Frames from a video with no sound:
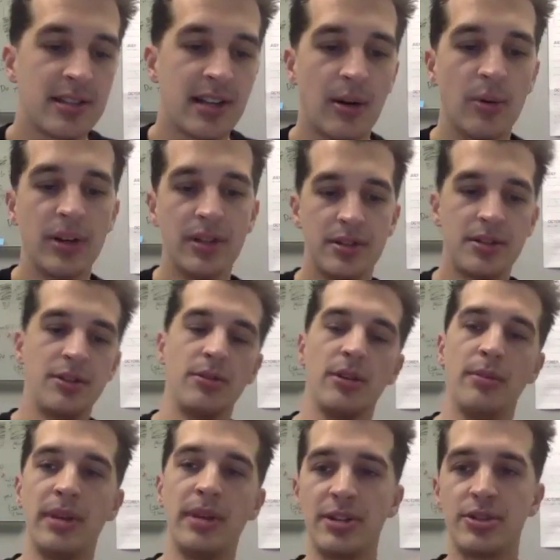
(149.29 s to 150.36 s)
I went to a
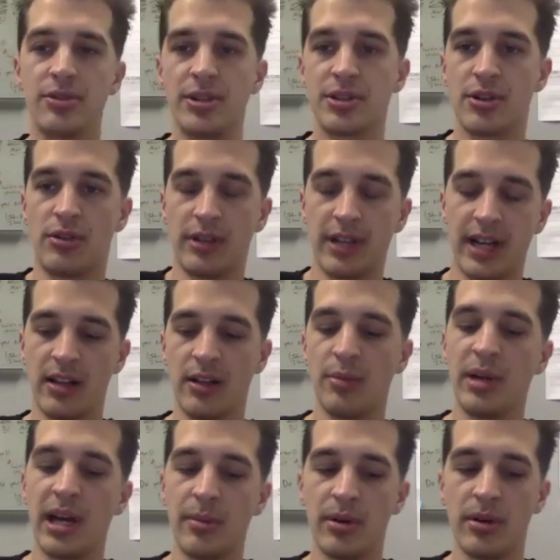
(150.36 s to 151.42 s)
ministry school in
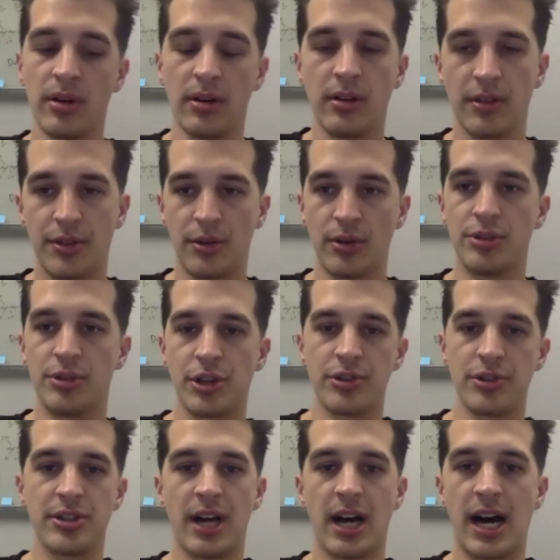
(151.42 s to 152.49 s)
Alabama through Church
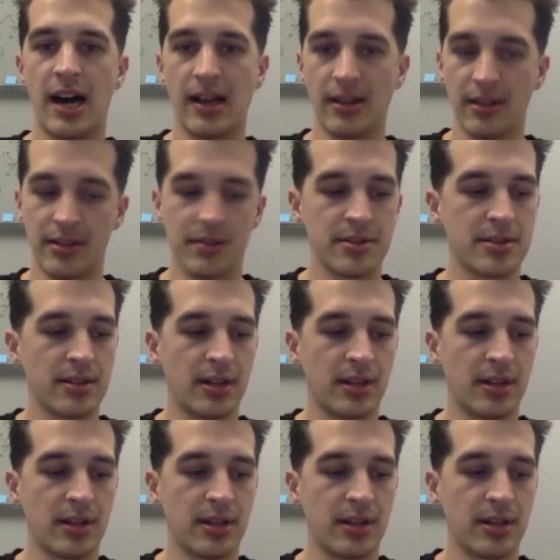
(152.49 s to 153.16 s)
of the Highlands.